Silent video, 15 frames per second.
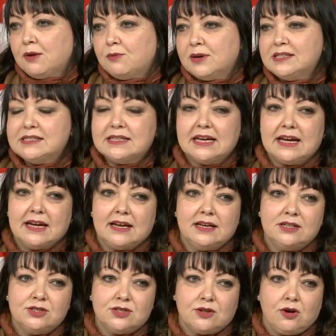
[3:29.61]
And once they get
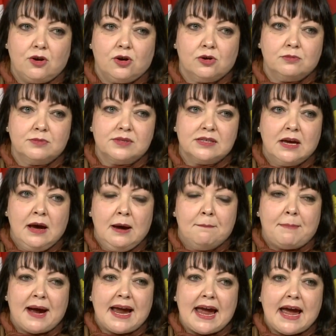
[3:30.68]
into the homes,
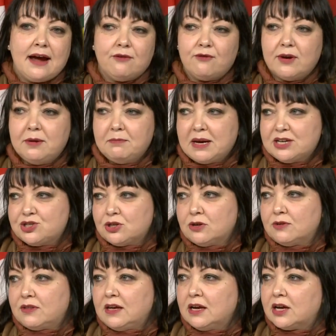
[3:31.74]
by every
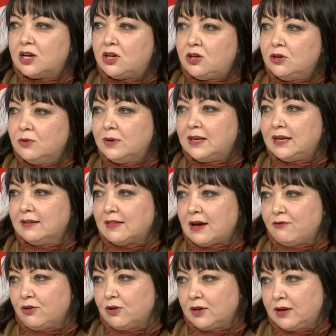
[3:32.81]
measure, the acuity
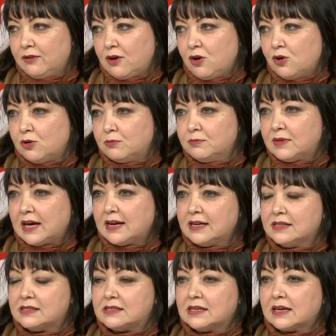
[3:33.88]
level in the home,
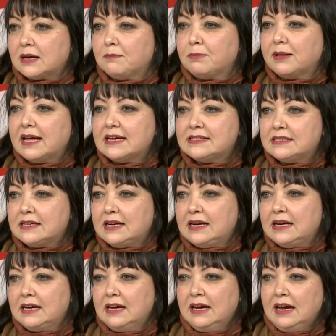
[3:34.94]
that is the
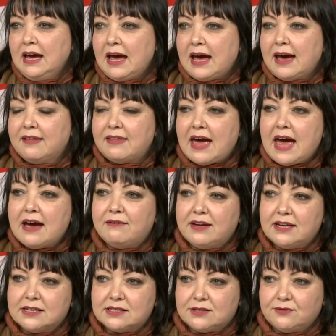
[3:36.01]
complexity and the
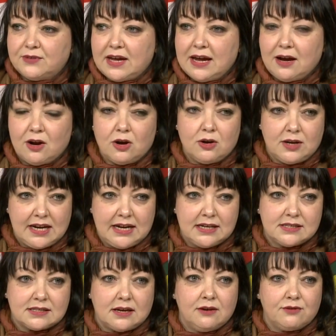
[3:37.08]
heaviness of care
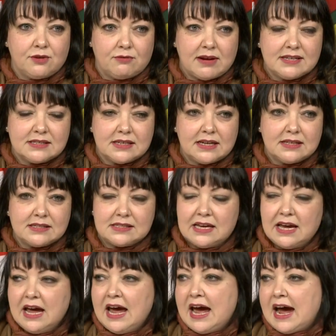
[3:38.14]
needs of the
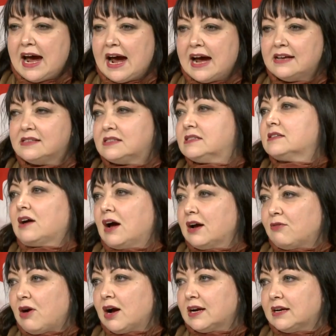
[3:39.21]
residents, has
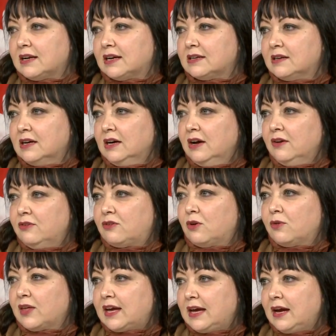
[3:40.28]
skyrocketed.
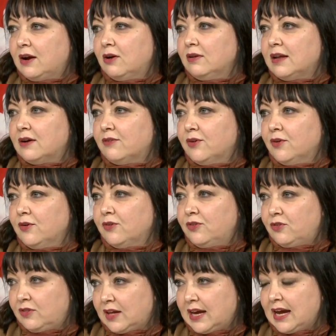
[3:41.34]
So the care
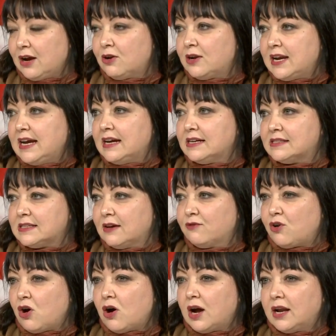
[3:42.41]
levels, the care needs
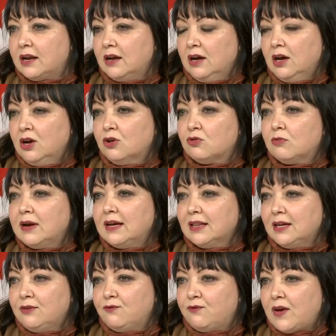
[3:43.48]
have gone
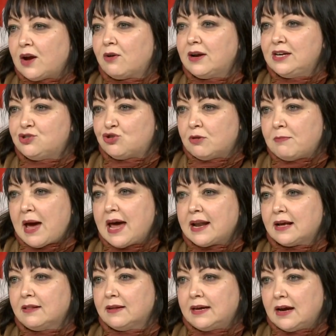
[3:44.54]
really very
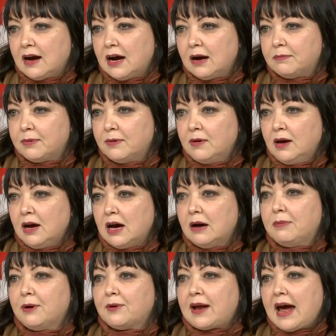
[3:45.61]
dramatically up.
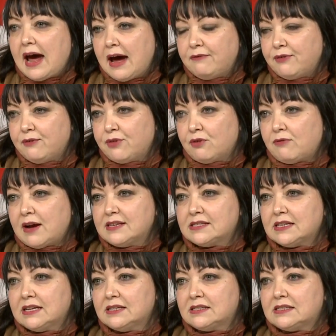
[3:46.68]
About half of the
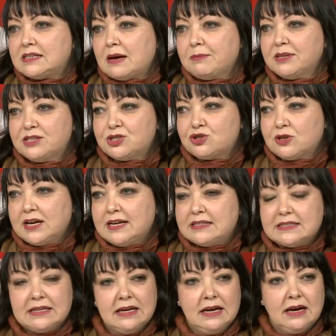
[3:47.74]
residents
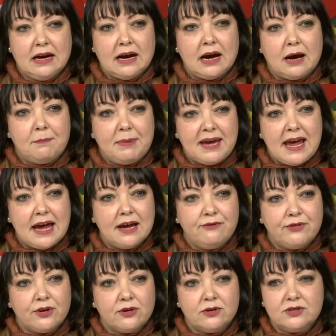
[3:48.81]
demonstrate
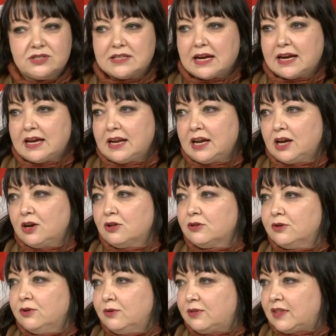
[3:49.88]
behaviors that can
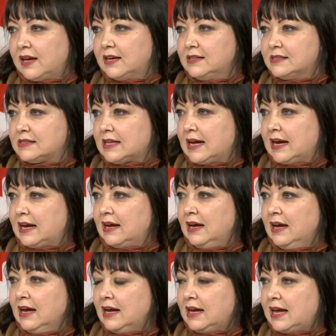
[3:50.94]
include things like
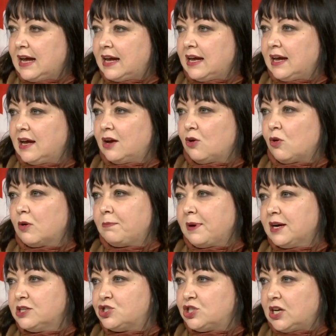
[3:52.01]
kicking or
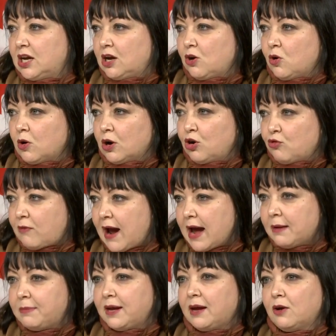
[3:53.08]
punching or
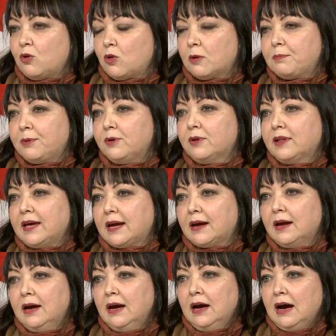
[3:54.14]
grabbing or
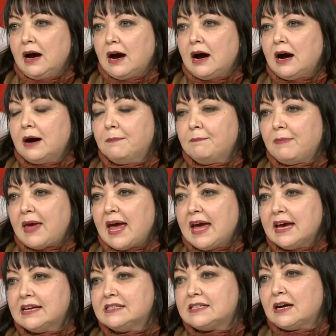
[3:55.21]
pulling.
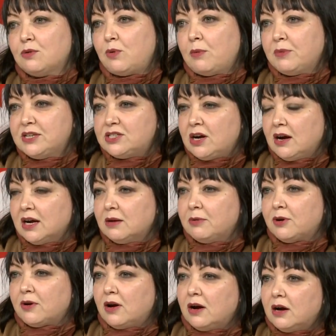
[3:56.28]
And when we talk
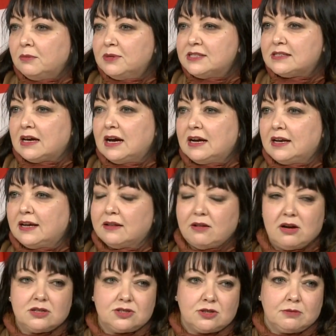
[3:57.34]
about homicide
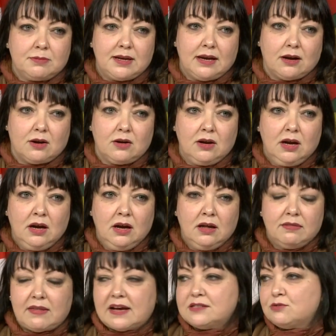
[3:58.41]
in long-term care,
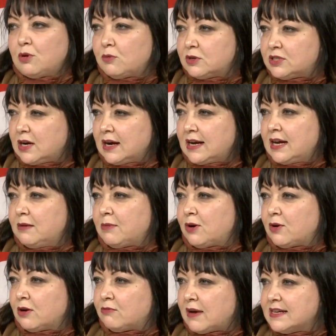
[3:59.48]
that's what we're talking
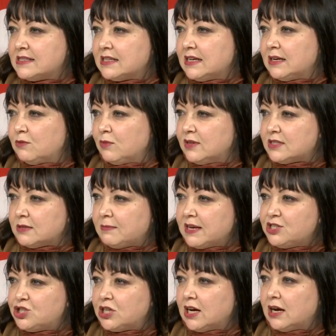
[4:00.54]
about. A resident with
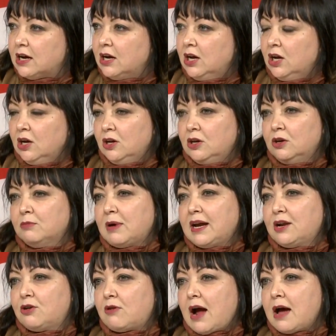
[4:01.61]
dementia who
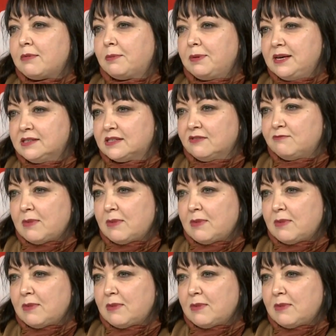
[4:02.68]
might grab a piece